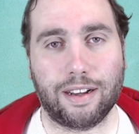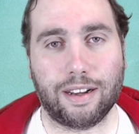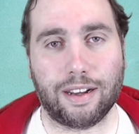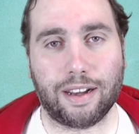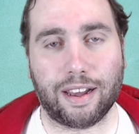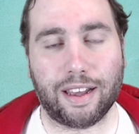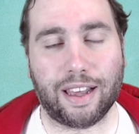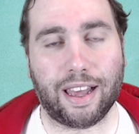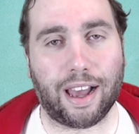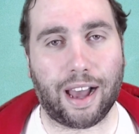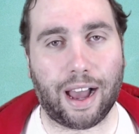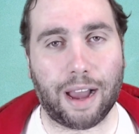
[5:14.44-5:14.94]

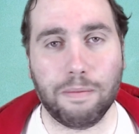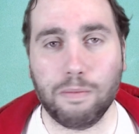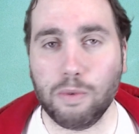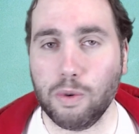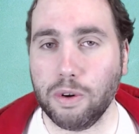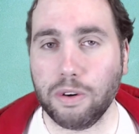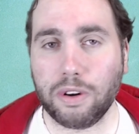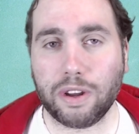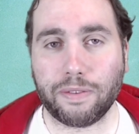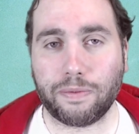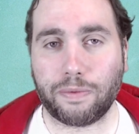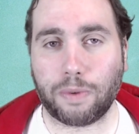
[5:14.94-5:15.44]
I'm
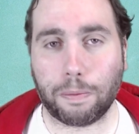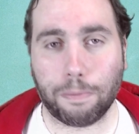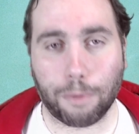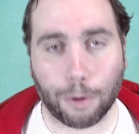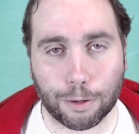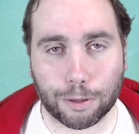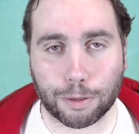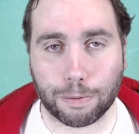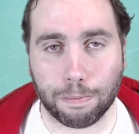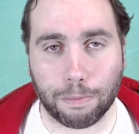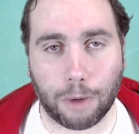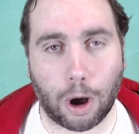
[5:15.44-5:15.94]
rooting for
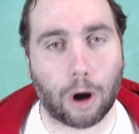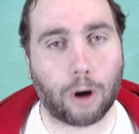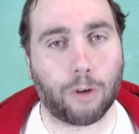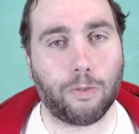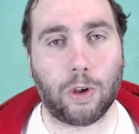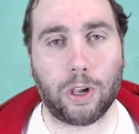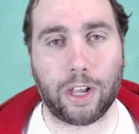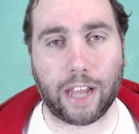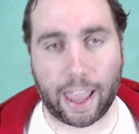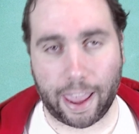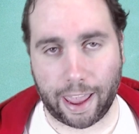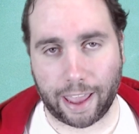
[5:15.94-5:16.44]
both
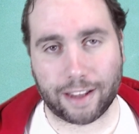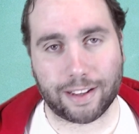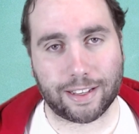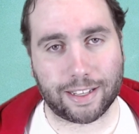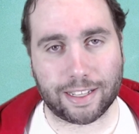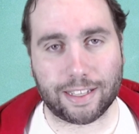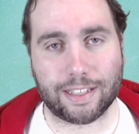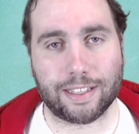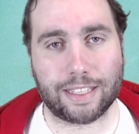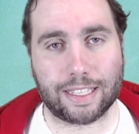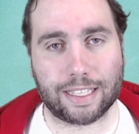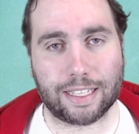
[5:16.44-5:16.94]
Marvel and
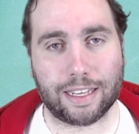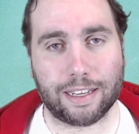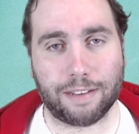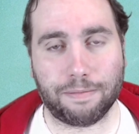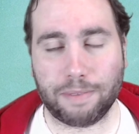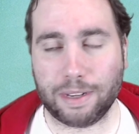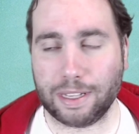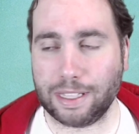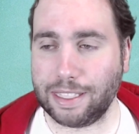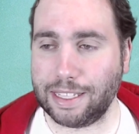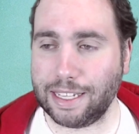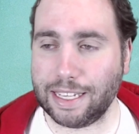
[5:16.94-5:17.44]
DC,
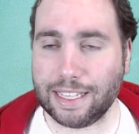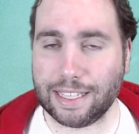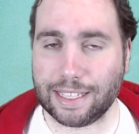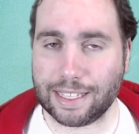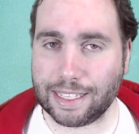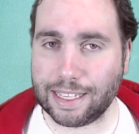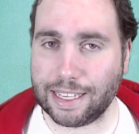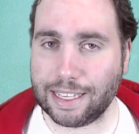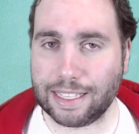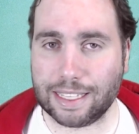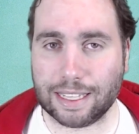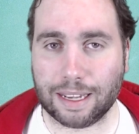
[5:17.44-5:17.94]
but
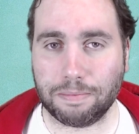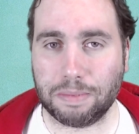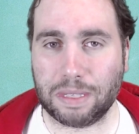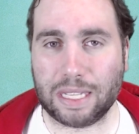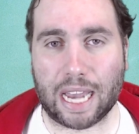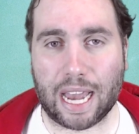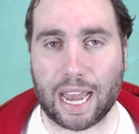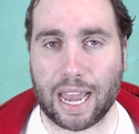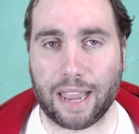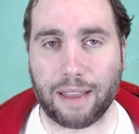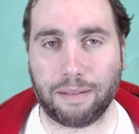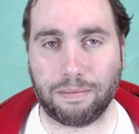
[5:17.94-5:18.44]
DC
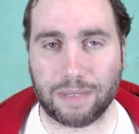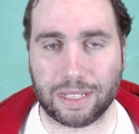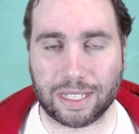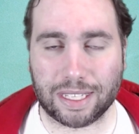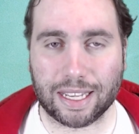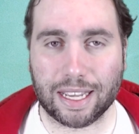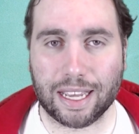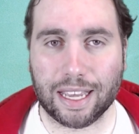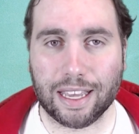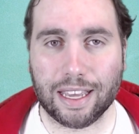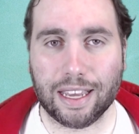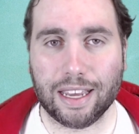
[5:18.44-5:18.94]
sometimes
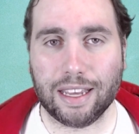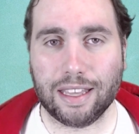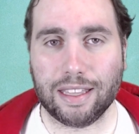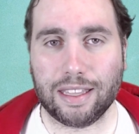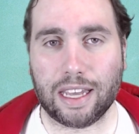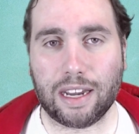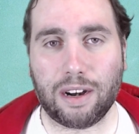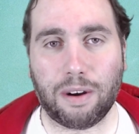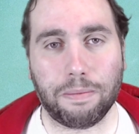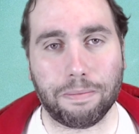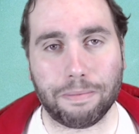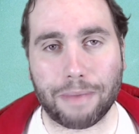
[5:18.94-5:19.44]

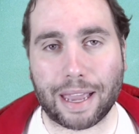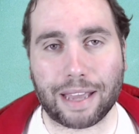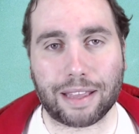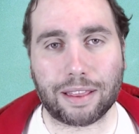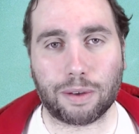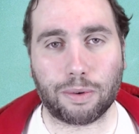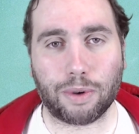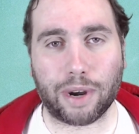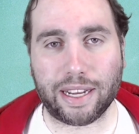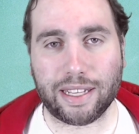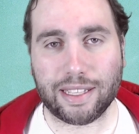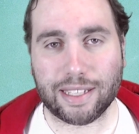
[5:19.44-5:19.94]
they don't make
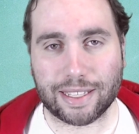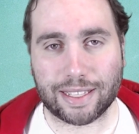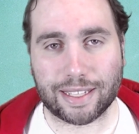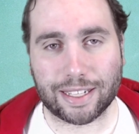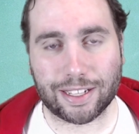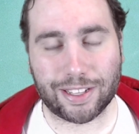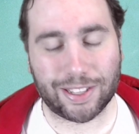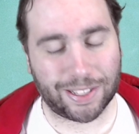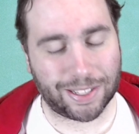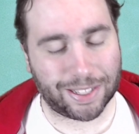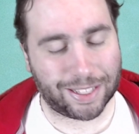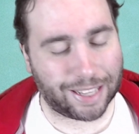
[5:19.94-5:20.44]
the right
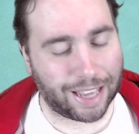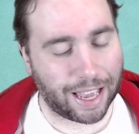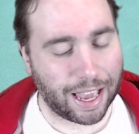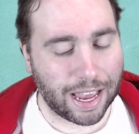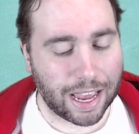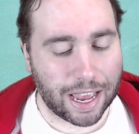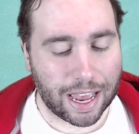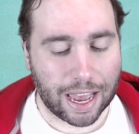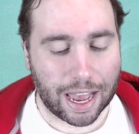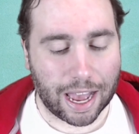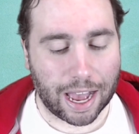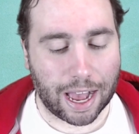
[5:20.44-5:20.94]
decisions.
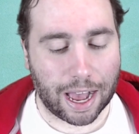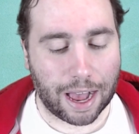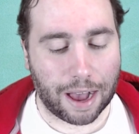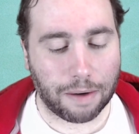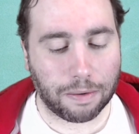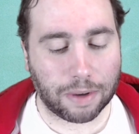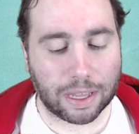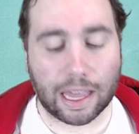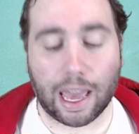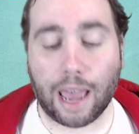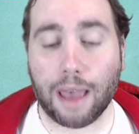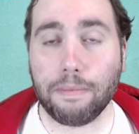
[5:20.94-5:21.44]
Uh,
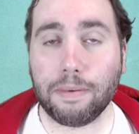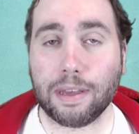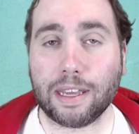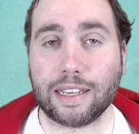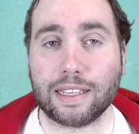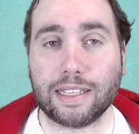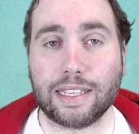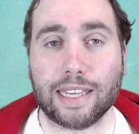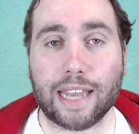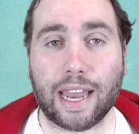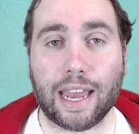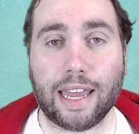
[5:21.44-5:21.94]
with that
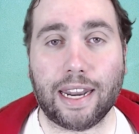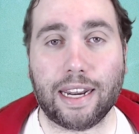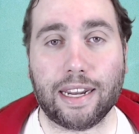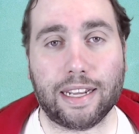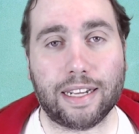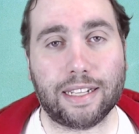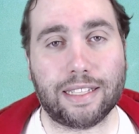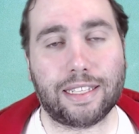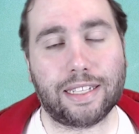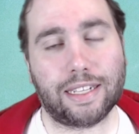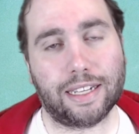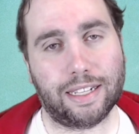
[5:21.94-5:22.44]
being said,
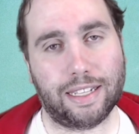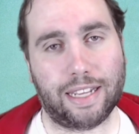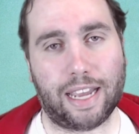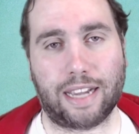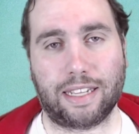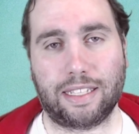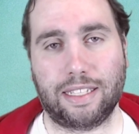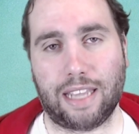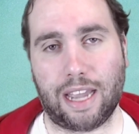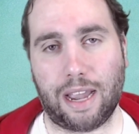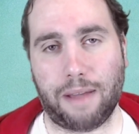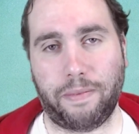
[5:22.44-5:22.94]
until
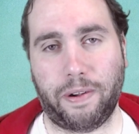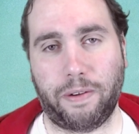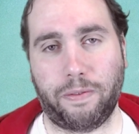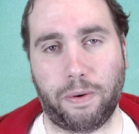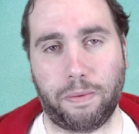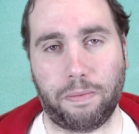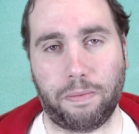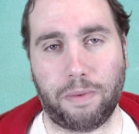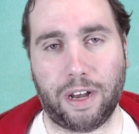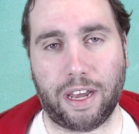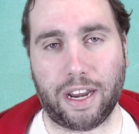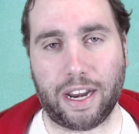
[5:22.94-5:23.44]
next time,
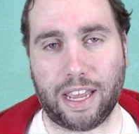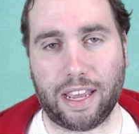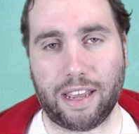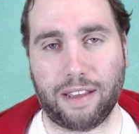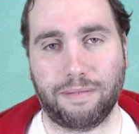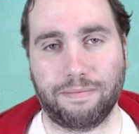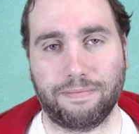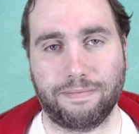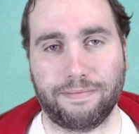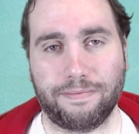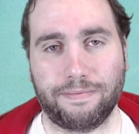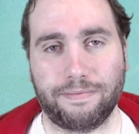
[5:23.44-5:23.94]

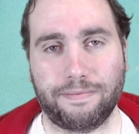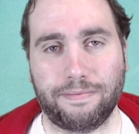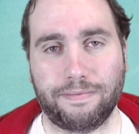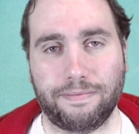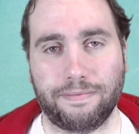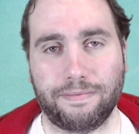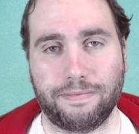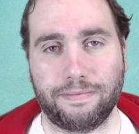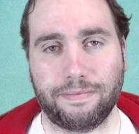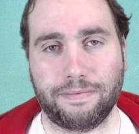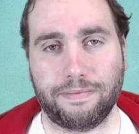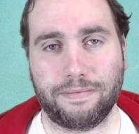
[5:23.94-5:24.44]
everybody,
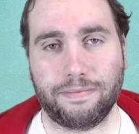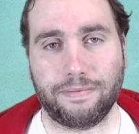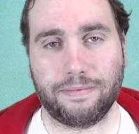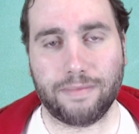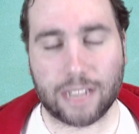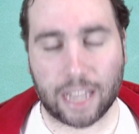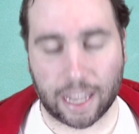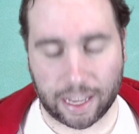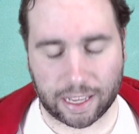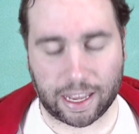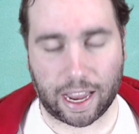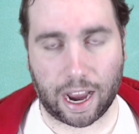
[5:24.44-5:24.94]

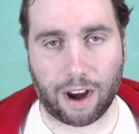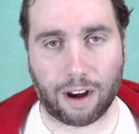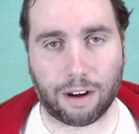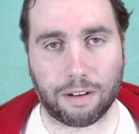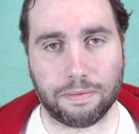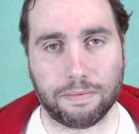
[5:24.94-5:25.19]
take care.